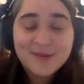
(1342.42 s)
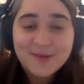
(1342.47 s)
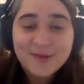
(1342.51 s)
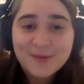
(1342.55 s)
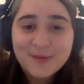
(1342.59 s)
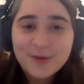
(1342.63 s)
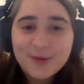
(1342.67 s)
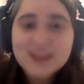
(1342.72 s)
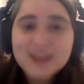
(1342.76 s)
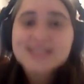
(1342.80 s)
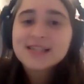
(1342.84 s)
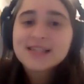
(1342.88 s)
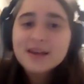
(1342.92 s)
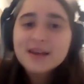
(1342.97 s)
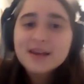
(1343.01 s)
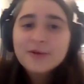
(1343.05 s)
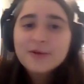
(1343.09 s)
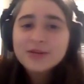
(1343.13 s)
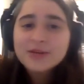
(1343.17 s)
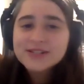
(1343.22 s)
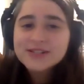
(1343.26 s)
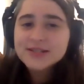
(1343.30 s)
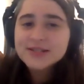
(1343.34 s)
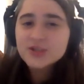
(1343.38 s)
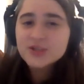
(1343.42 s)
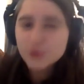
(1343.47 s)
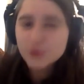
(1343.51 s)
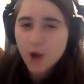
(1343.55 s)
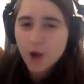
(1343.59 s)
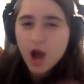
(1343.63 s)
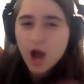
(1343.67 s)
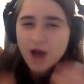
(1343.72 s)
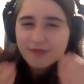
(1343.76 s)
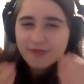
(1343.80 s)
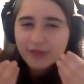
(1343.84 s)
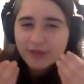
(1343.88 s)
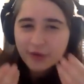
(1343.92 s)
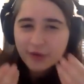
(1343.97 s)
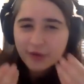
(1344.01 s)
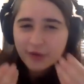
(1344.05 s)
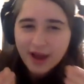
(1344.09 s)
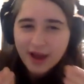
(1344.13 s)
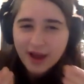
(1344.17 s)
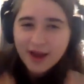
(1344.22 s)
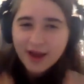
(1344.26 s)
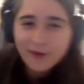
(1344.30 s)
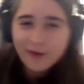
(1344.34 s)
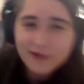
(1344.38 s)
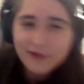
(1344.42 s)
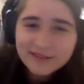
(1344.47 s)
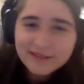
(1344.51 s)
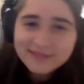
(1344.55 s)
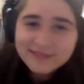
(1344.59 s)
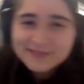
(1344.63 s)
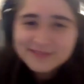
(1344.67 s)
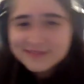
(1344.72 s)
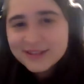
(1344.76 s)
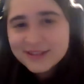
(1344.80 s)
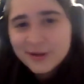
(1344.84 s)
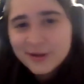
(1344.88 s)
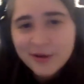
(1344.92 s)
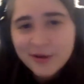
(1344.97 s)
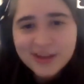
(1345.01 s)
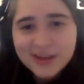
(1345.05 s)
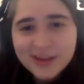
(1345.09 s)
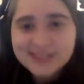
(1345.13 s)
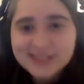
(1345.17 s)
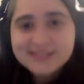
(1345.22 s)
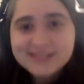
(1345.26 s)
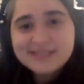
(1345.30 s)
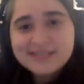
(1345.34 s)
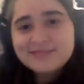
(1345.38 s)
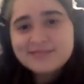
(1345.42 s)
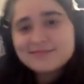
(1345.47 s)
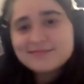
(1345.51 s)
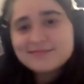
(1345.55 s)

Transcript: What's the draw of The Crown, Lucas?